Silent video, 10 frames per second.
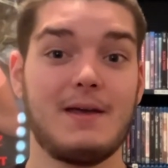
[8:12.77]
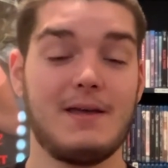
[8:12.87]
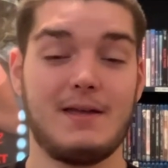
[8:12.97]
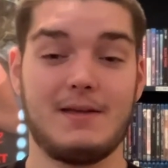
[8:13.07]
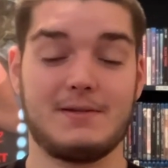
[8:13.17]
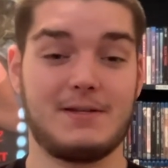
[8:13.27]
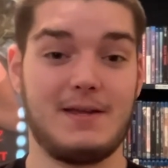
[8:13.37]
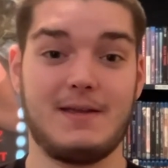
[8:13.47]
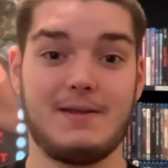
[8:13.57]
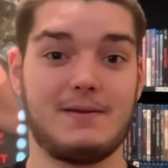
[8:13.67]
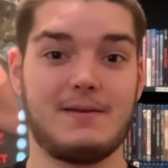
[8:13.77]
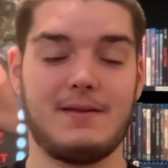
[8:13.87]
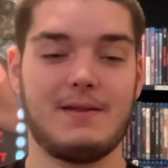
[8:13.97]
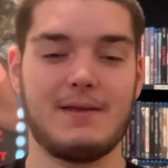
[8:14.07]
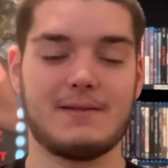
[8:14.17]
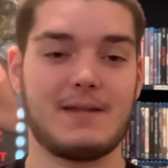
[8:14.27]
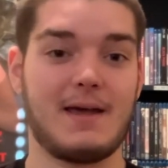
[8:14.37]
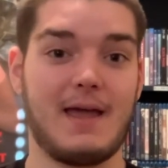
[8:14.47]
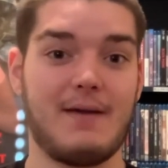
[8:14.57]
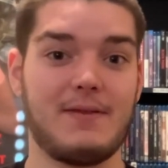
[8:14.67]
yeah, she is not
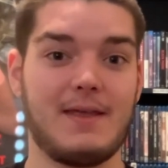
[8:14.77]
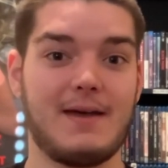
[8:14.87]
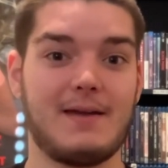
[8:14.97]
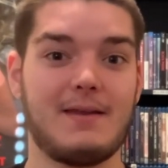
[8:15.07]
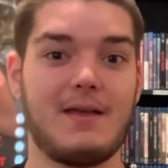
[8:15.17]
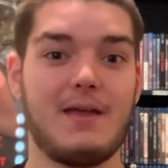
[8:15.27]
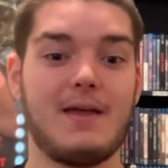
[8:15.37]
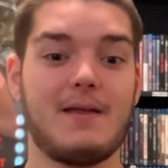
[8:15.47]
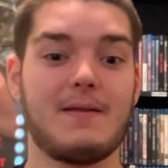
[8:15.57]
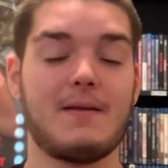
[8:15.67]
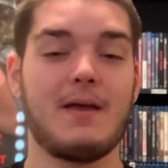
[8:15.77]
having that. And